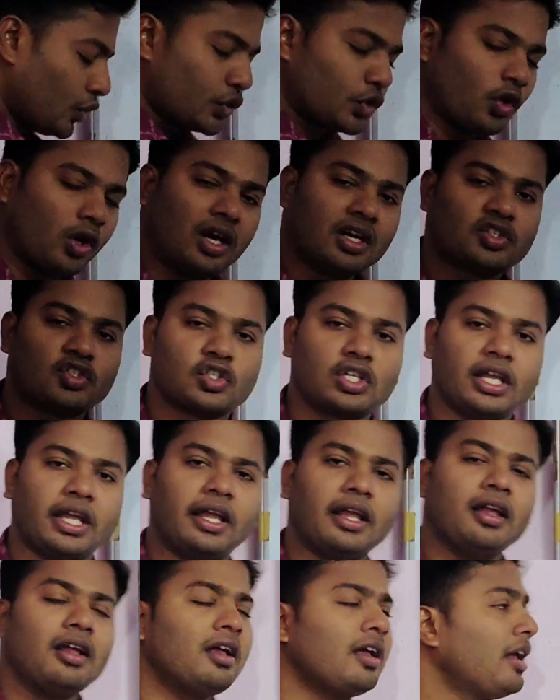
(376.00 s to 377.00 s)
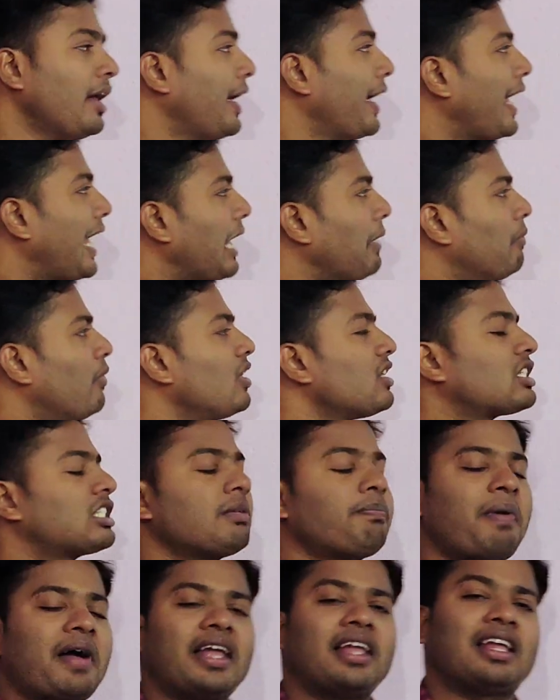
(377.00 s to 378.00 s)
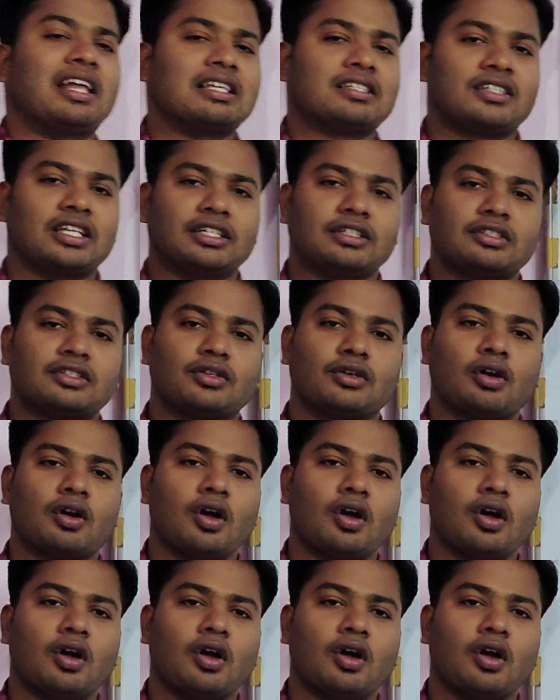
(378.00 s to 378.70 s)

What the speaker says: So let's see emulsifying agent.